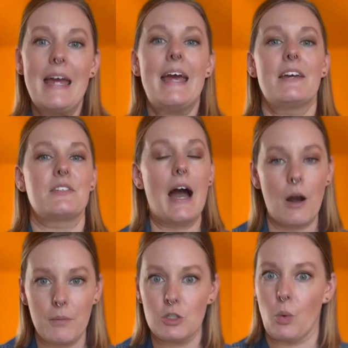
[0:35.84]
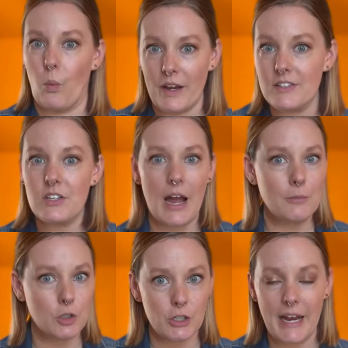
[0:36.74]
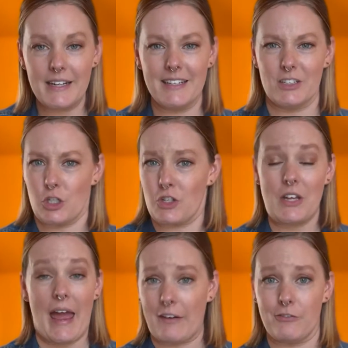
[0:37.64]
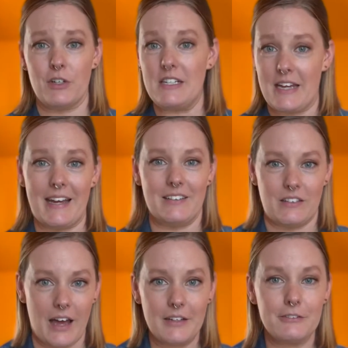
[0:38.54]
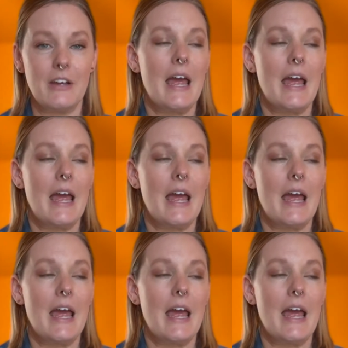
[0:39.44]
is how much waste I'm creating in just everyday life,